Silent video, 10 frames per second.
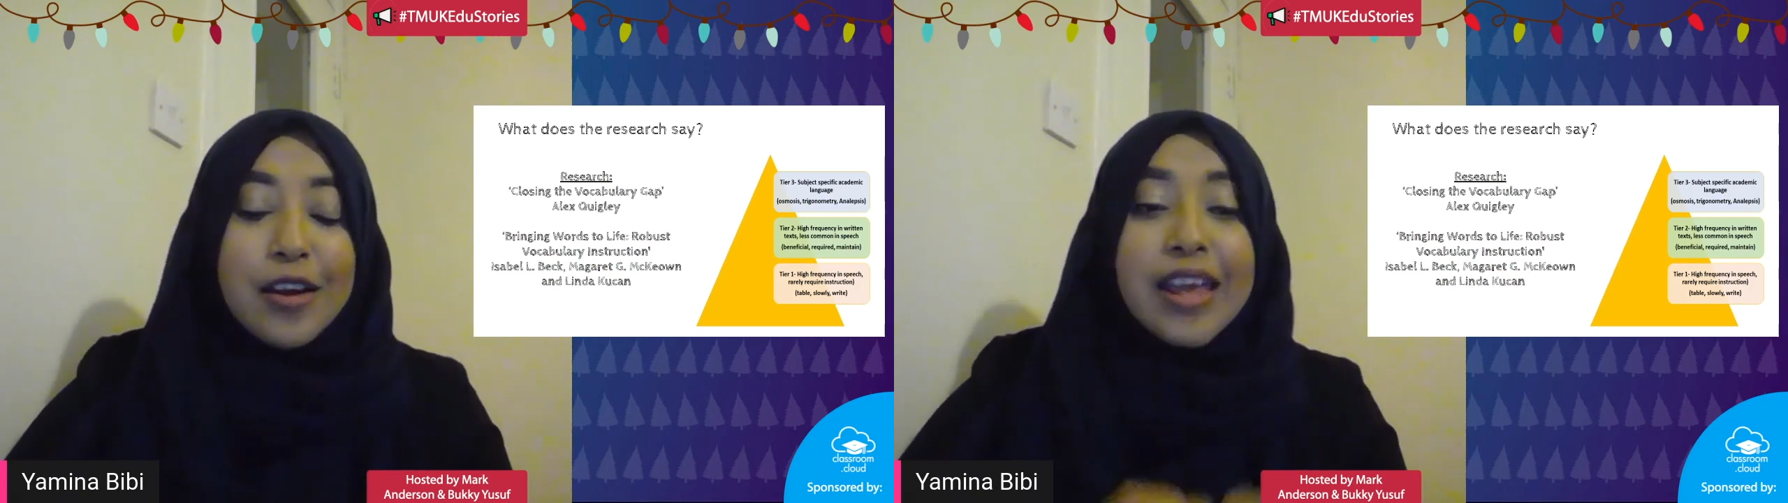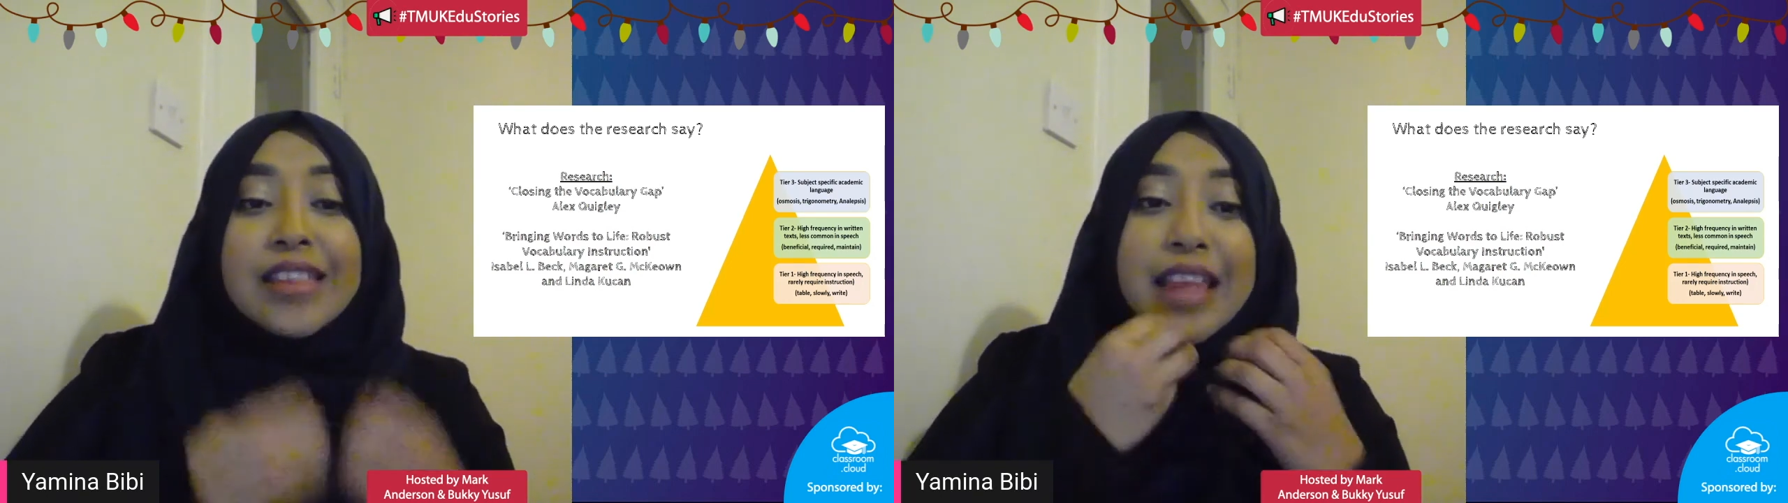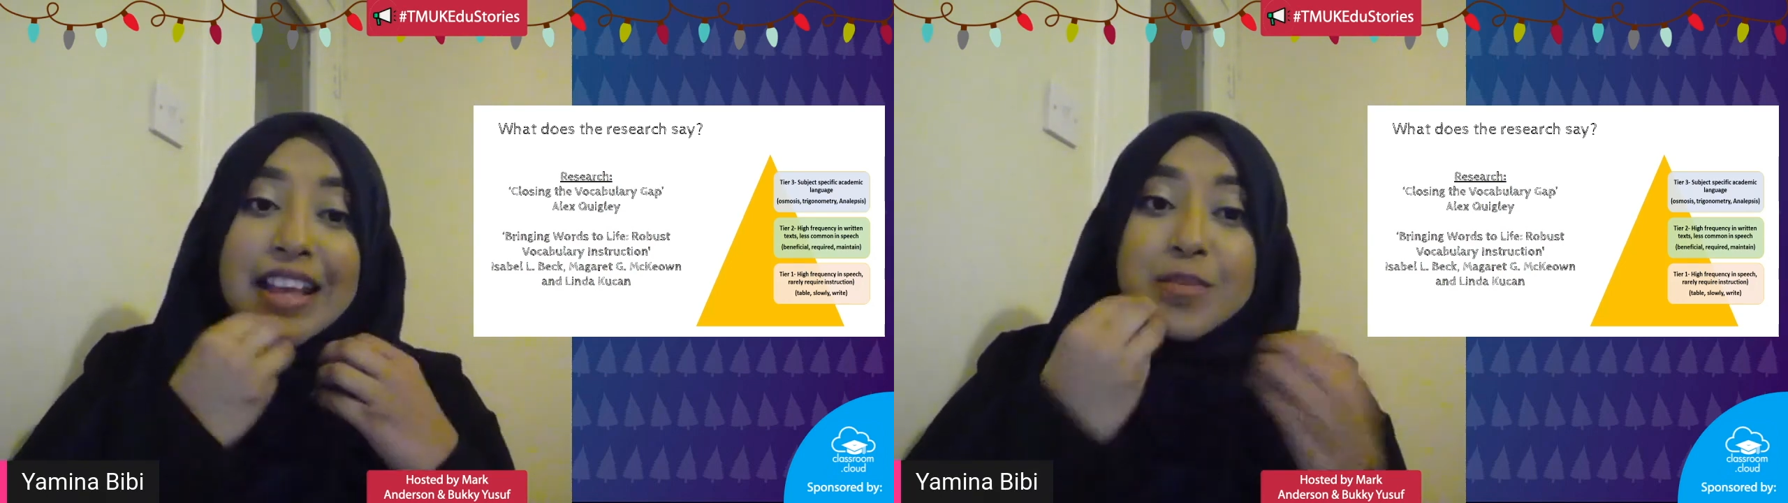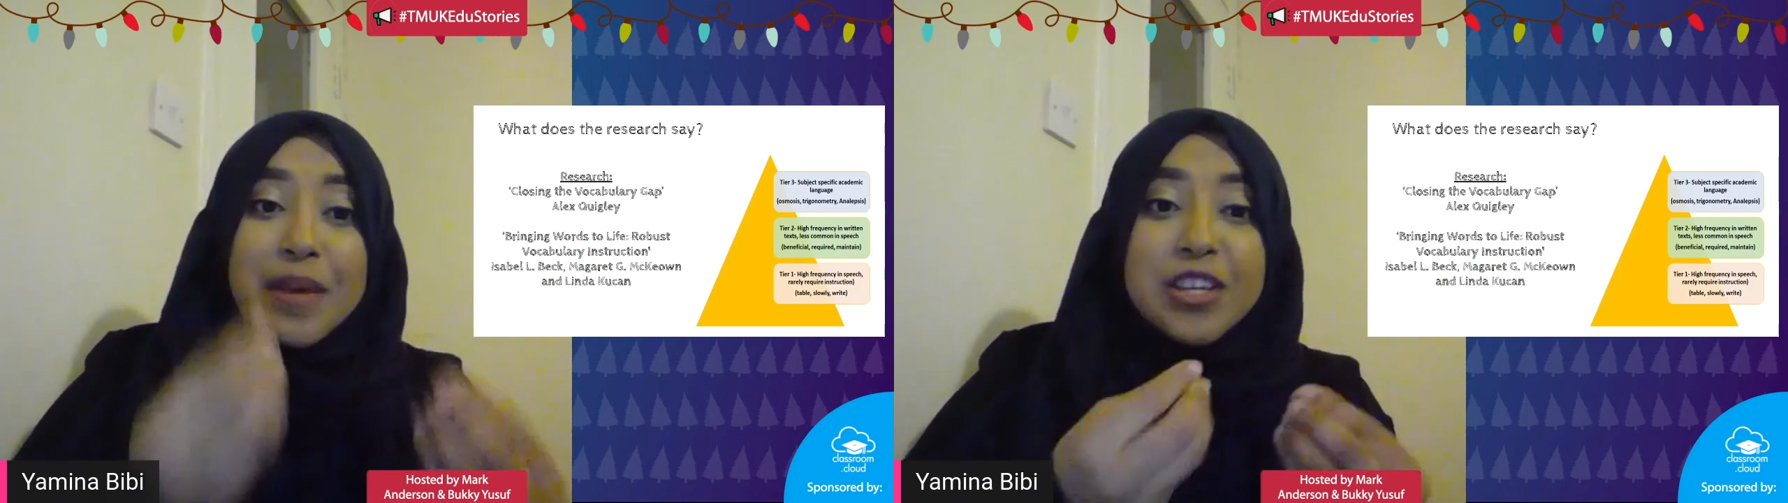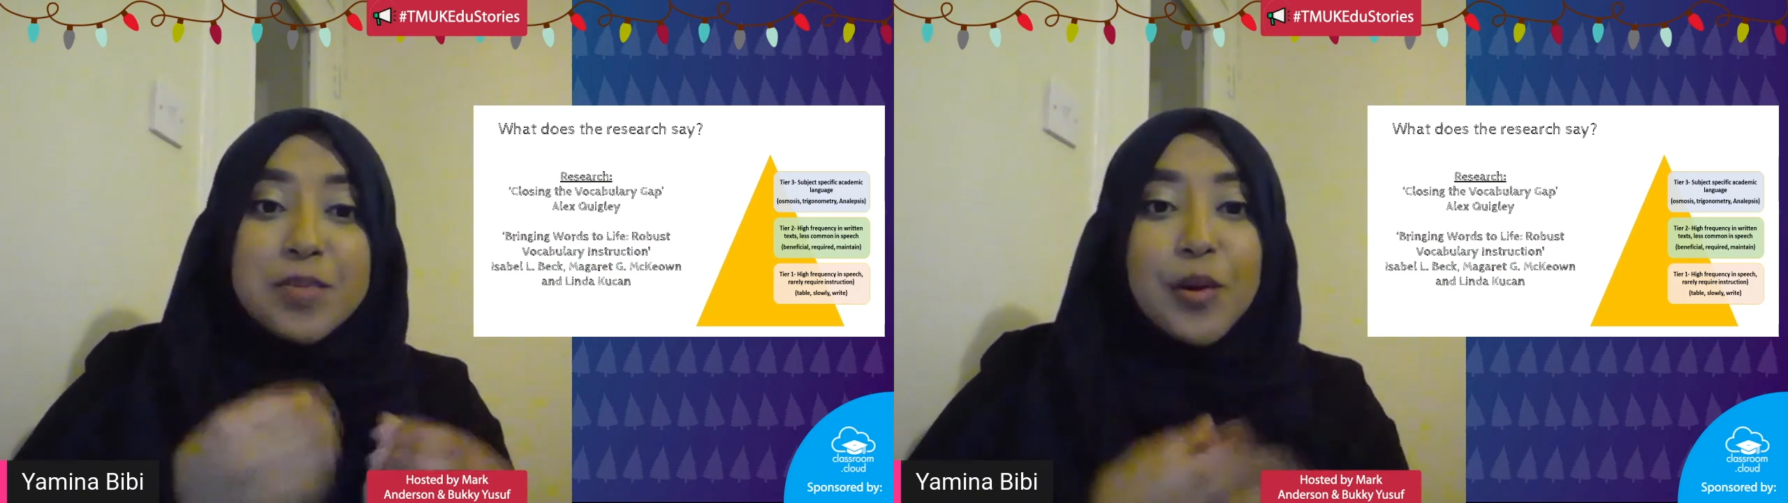in their
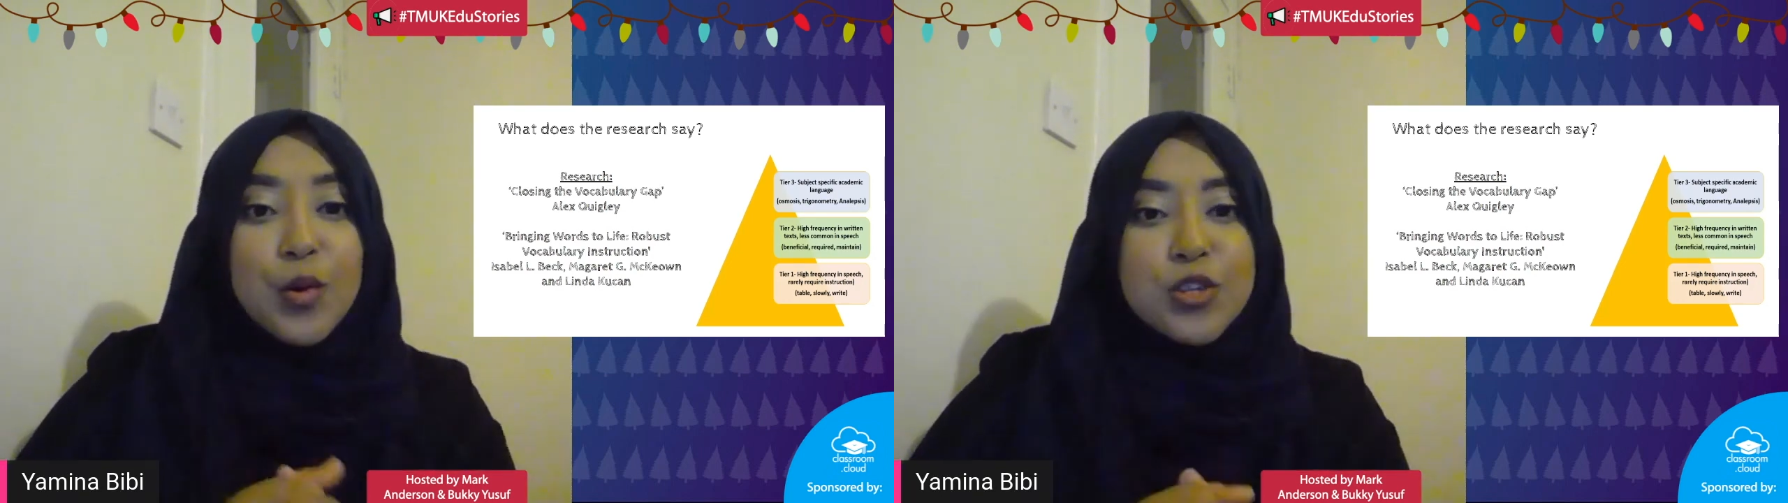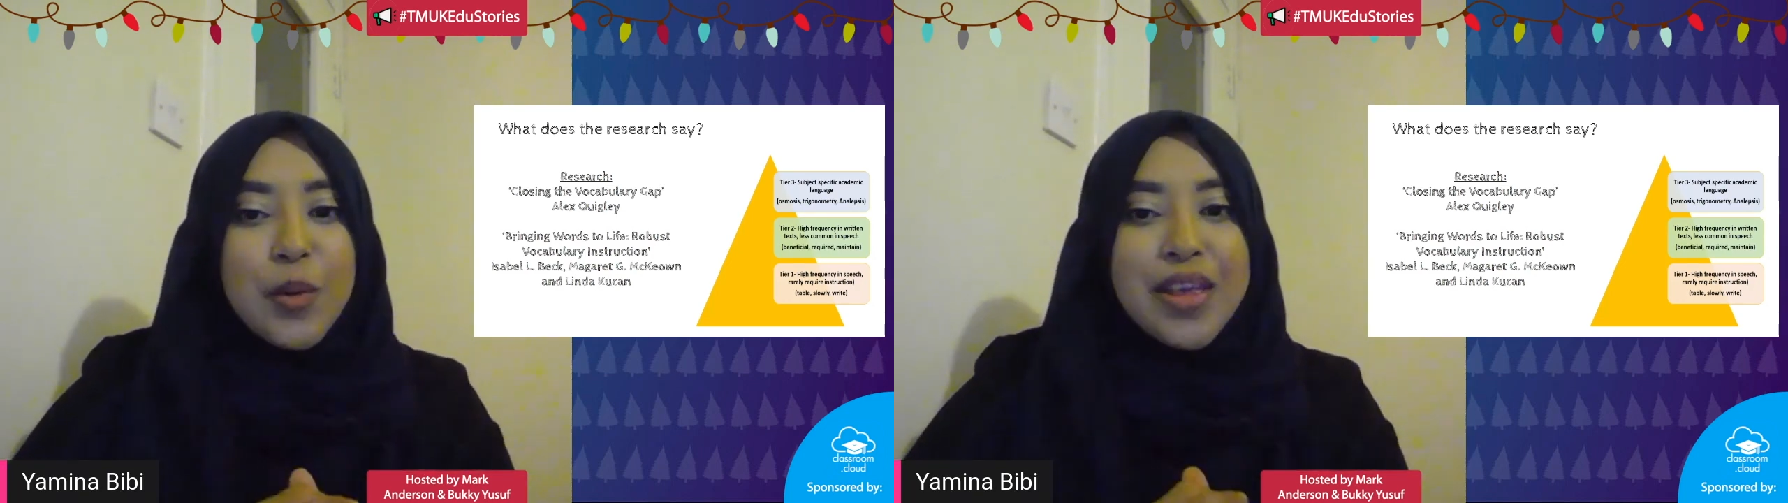speech, but also